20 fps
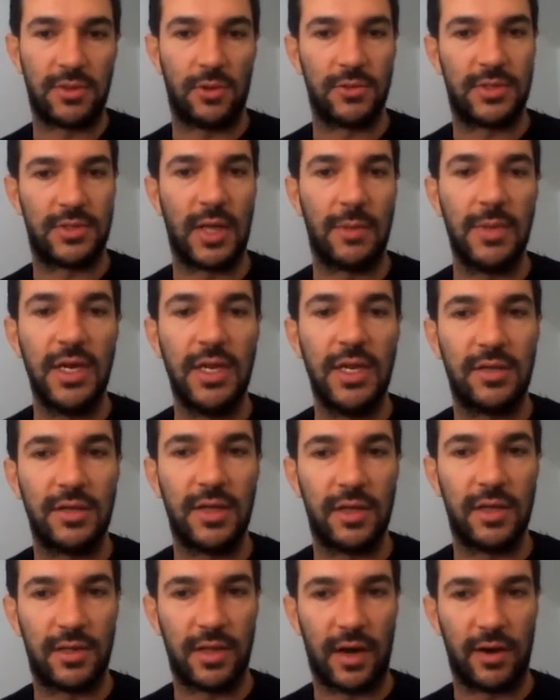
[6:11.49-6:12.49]
on stability
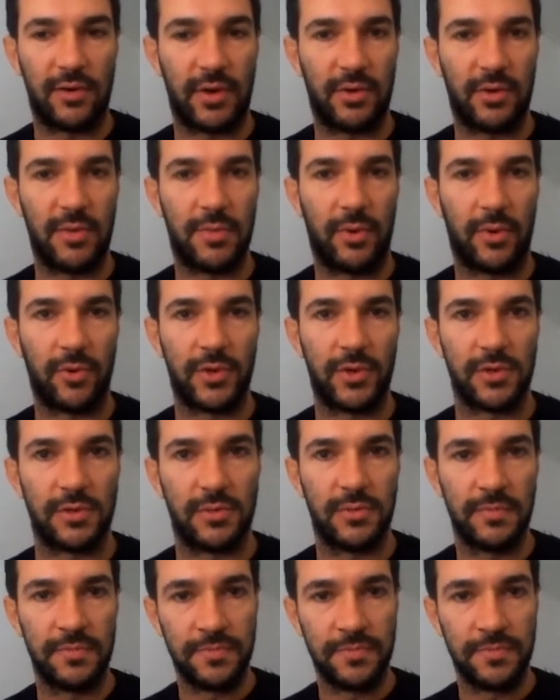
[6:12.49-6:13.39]
that are very important.